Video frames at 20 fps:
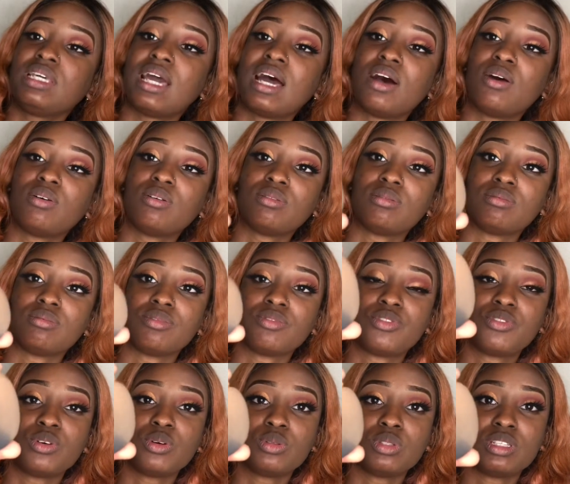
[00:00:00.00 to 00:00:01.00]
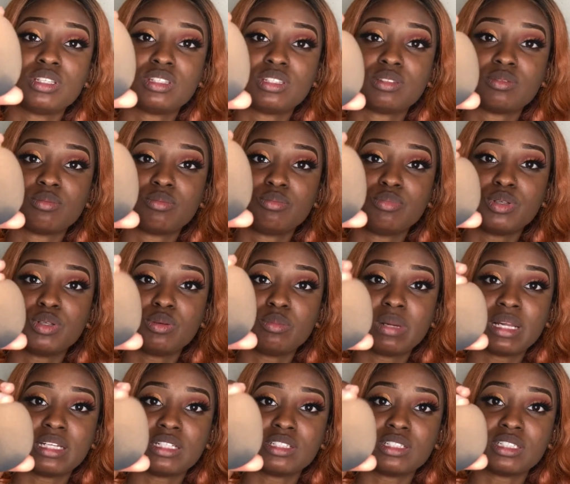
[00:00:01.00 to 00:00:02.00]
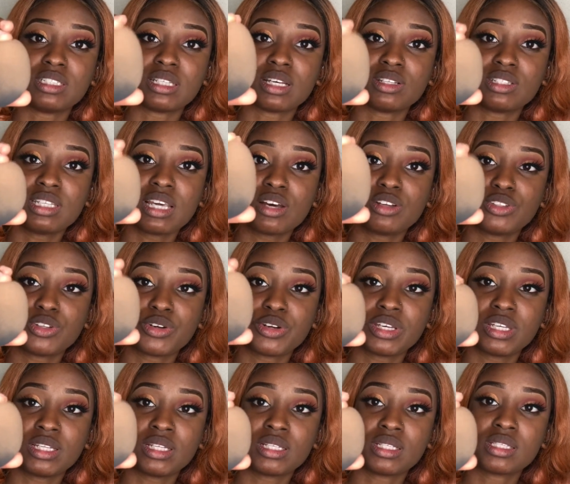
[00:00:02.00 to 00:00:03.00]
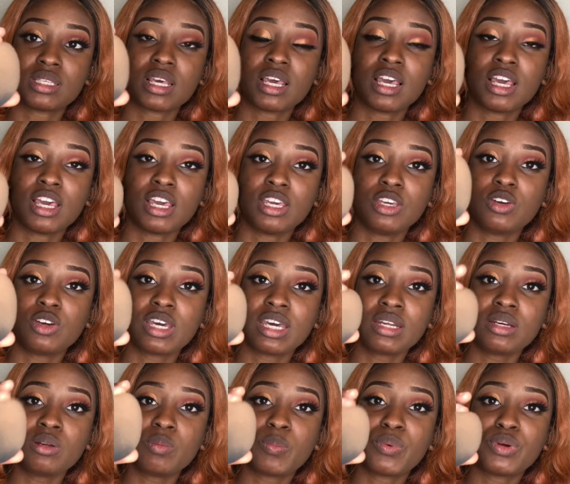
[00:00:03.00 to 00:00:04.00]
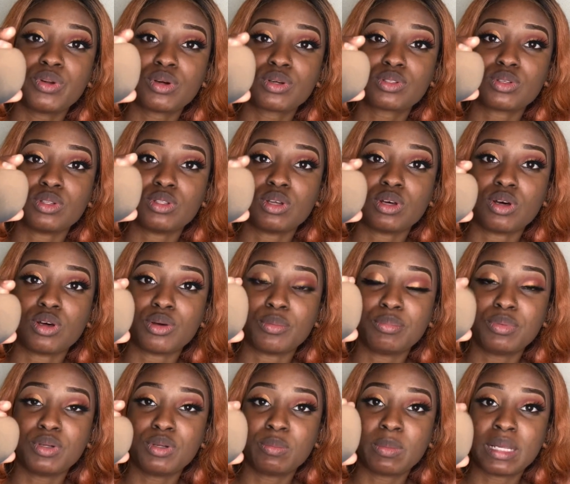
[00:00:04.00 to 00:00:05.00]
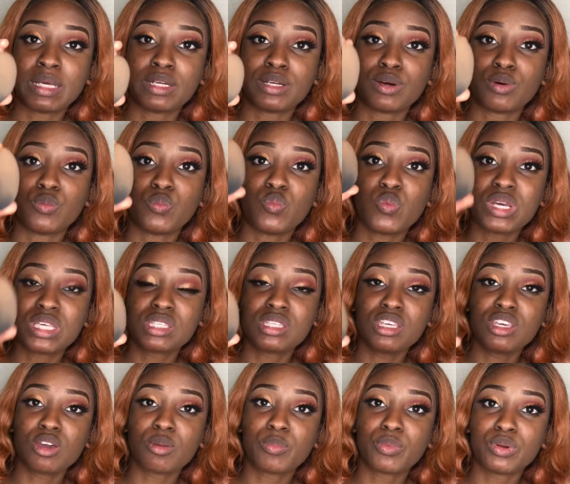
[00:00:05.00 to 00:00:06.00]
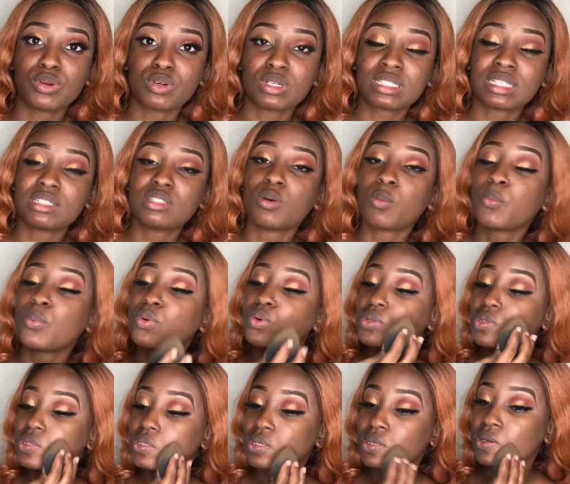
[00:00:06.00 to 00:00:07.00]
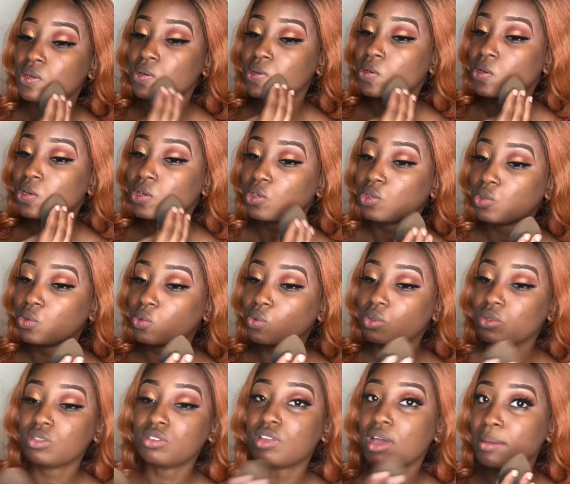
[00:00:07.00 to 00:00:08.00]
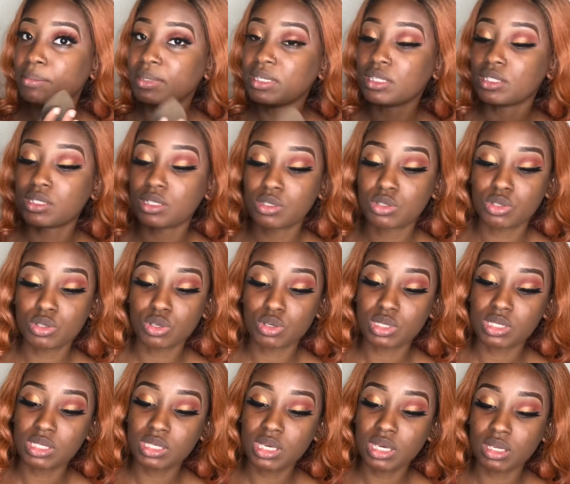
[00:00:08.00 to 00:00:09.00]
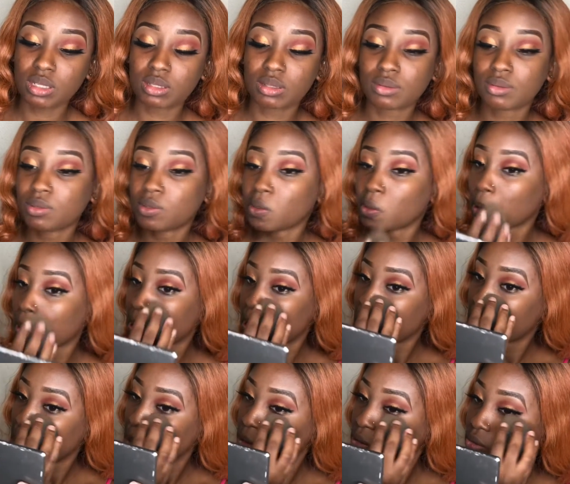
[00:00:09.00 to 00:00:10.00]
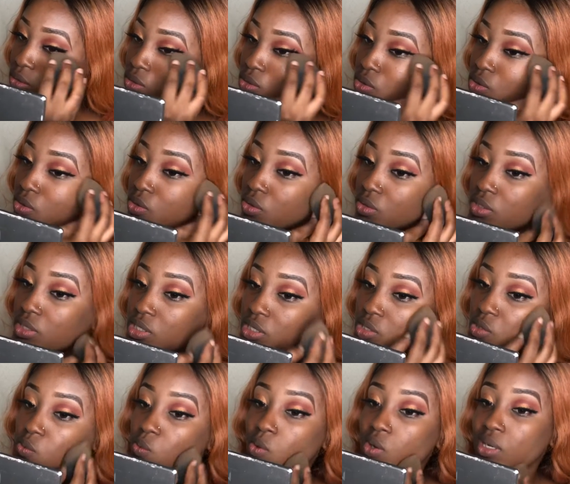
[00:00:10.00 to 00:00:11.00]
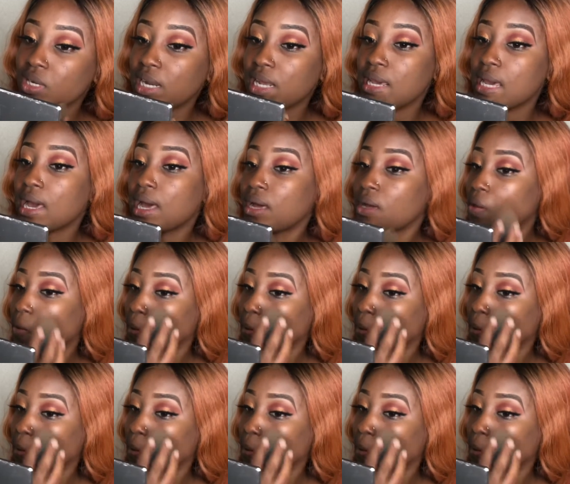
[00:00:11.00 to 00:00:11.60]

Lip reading: how full this beauty blender is now? See how dirty it is? You're getting the product on the beauty blender and wasting your product as opposed, you know, dabbing it into your skin. So this is one layer.